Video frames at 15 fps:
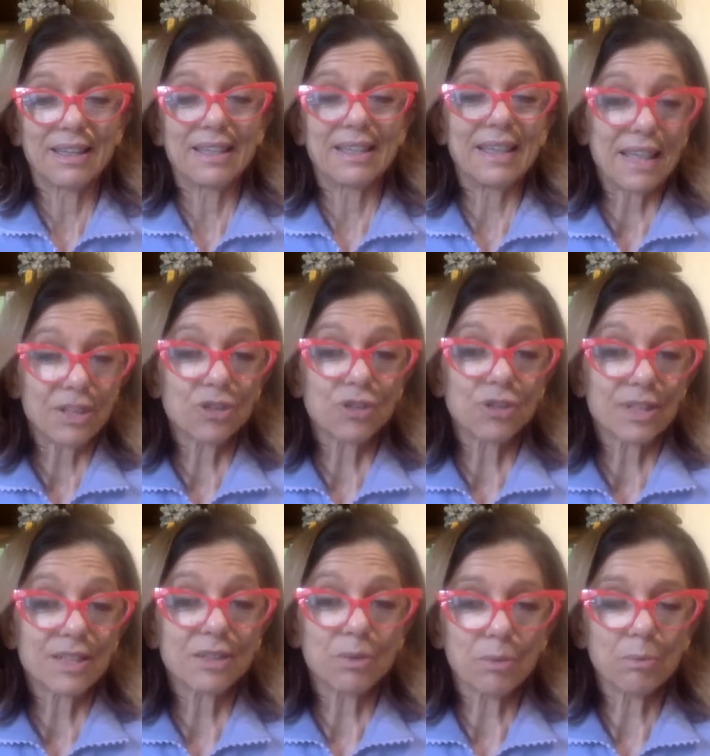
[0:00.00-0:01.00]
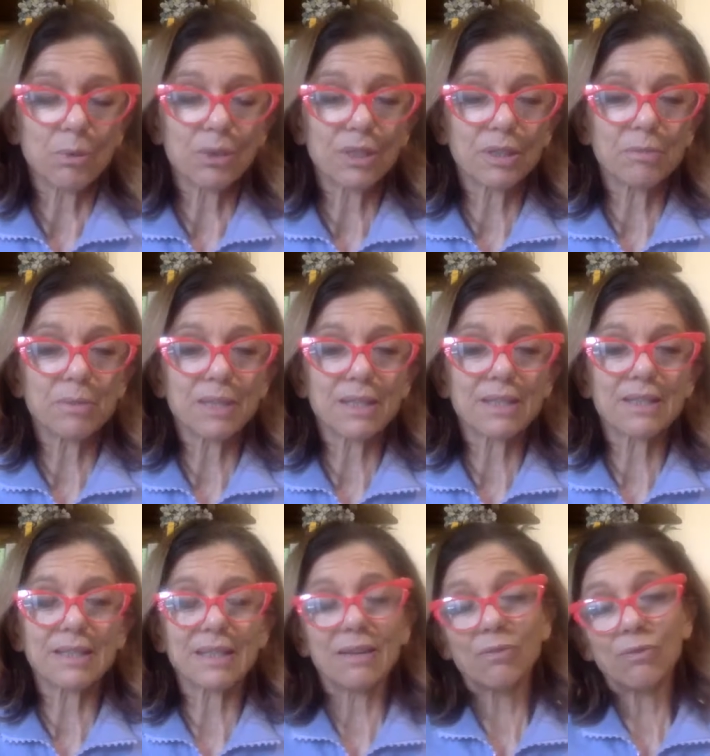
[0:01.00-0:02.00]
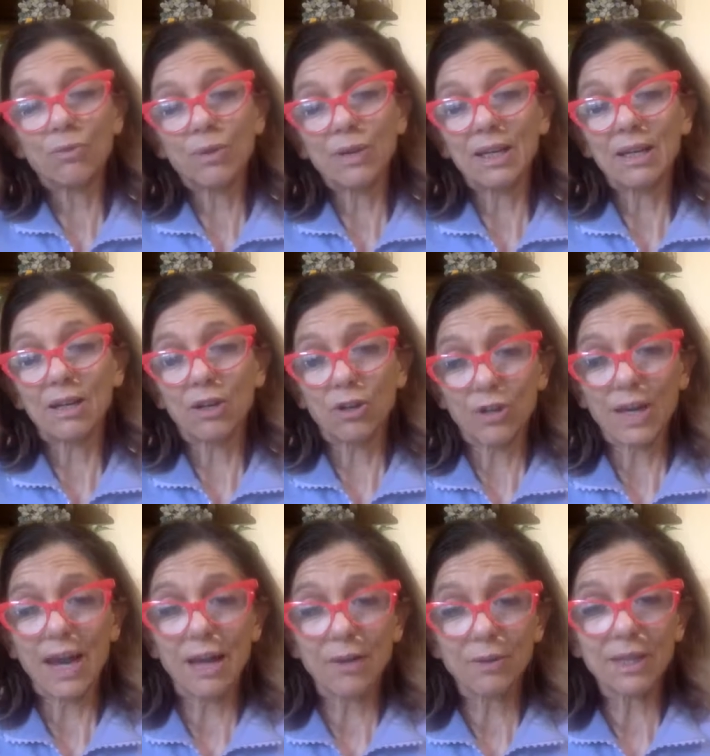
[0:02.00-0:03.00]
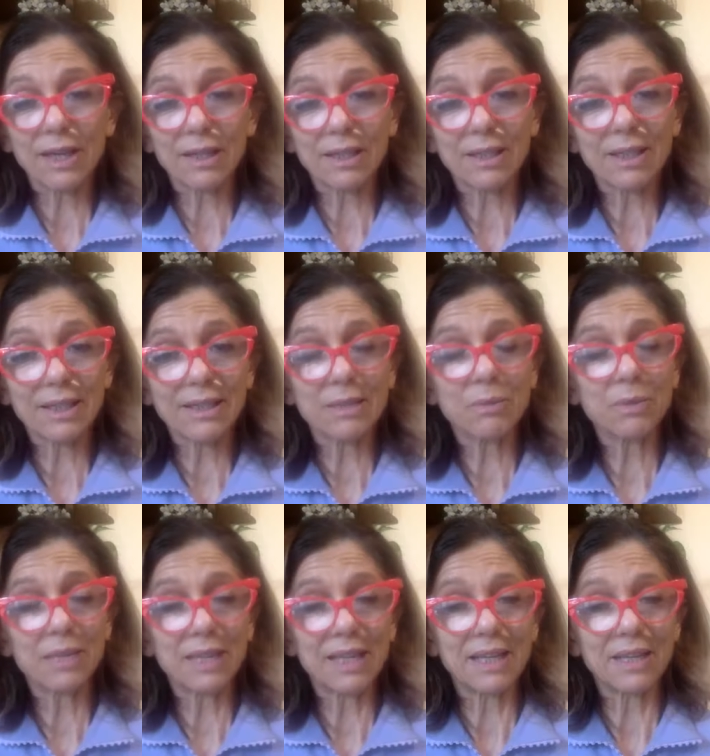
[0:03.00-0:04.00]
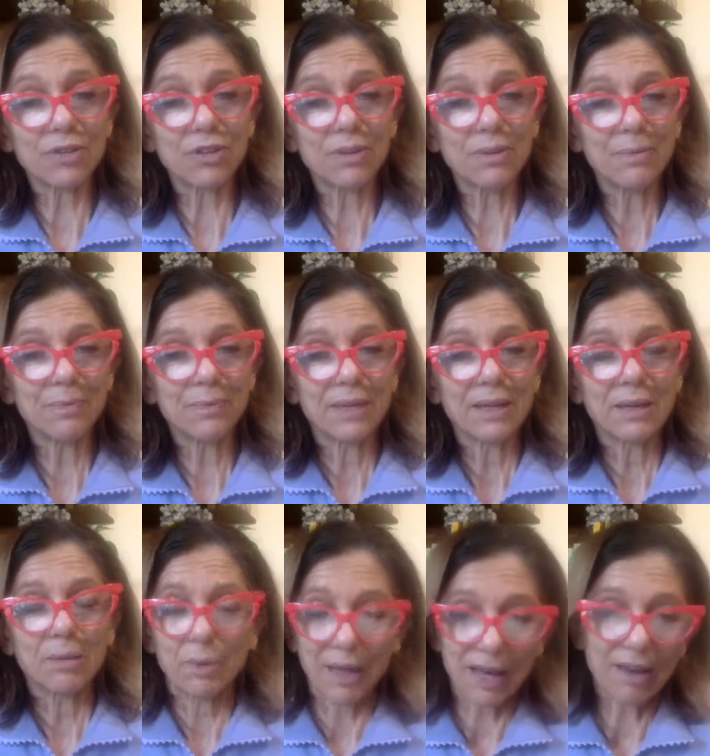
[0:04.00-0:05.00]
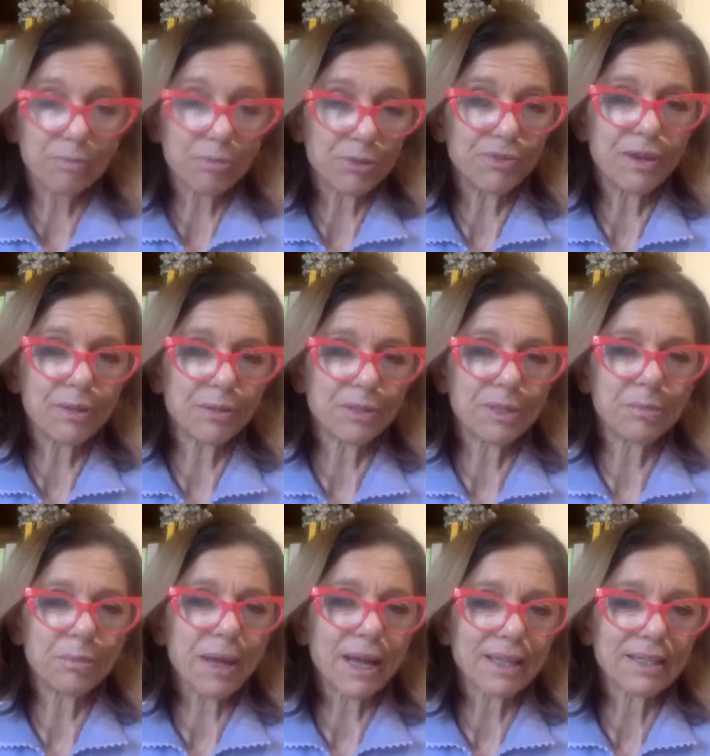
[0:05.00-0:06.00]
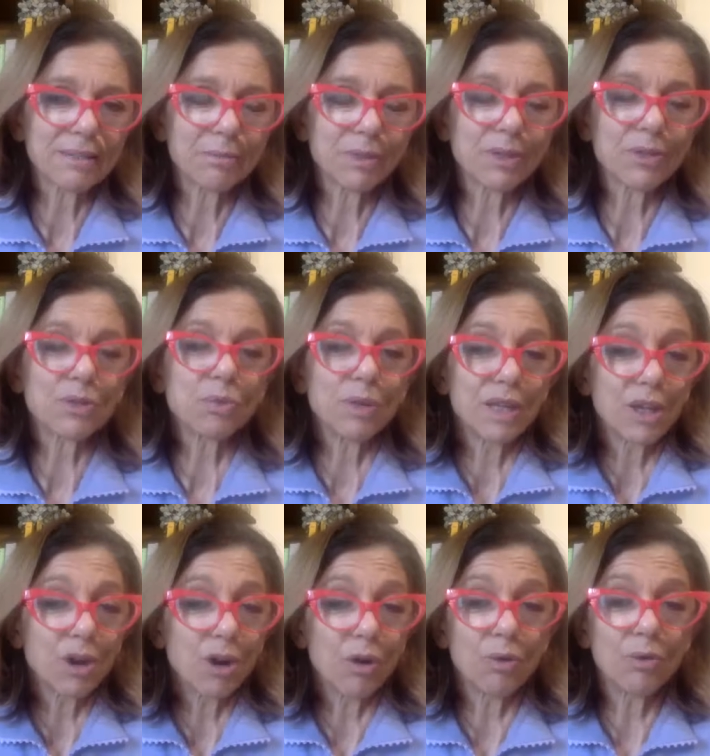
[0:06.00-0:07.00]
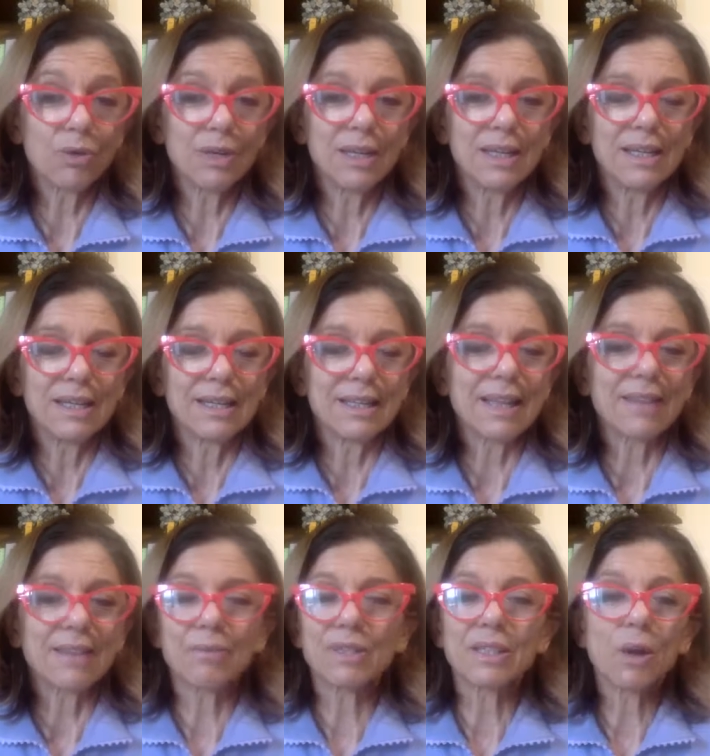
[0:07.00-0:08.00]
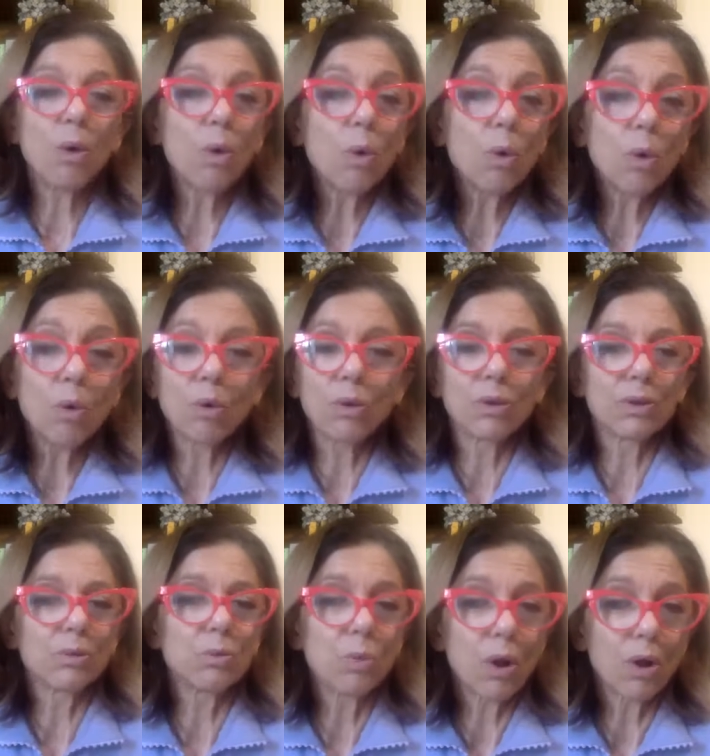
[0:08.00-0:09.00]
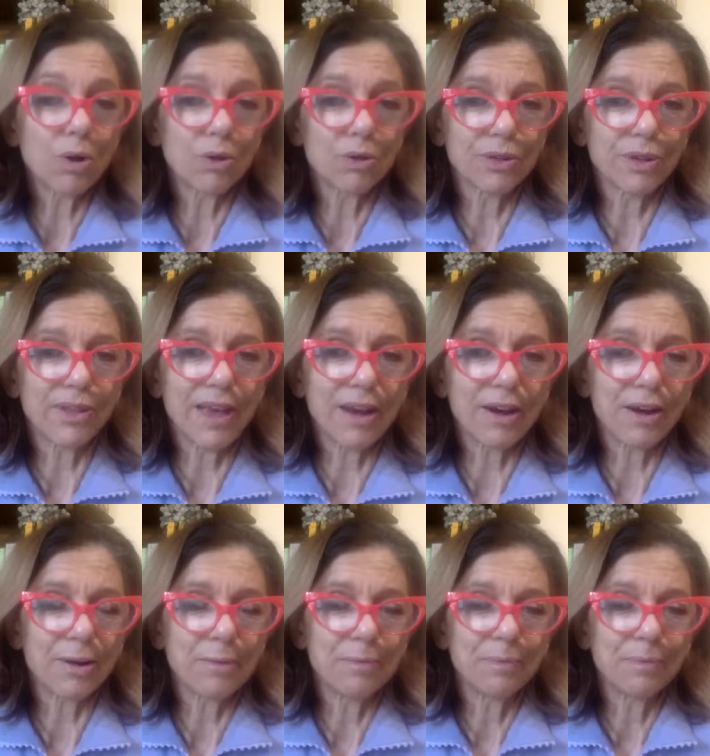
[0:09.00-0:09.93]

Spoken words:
nature is so important, because if we learn how to get connected with nature, we have profound respect, because we know that there is a whole world there,